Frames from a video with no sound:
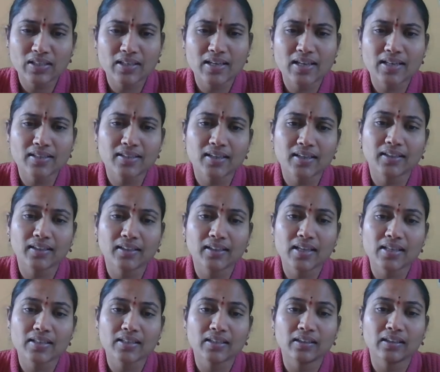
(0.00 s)
class, second
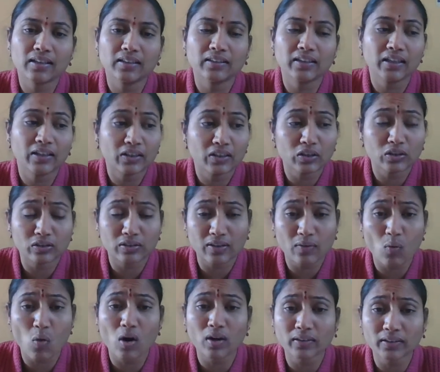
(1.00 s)
class children, they
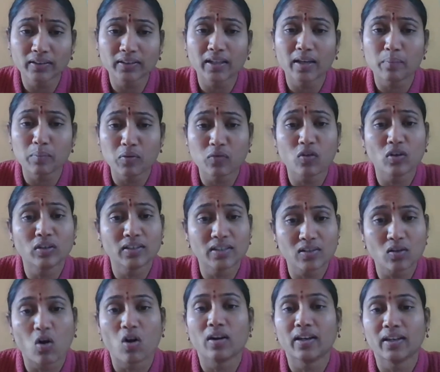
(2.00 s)
want the table for these
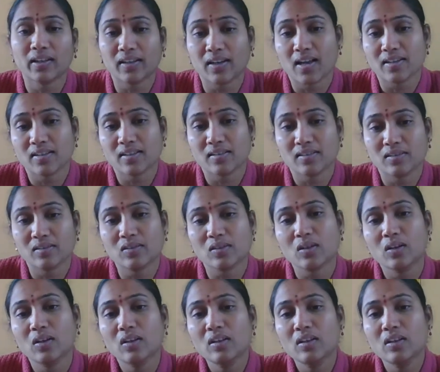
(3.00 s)
online classes also.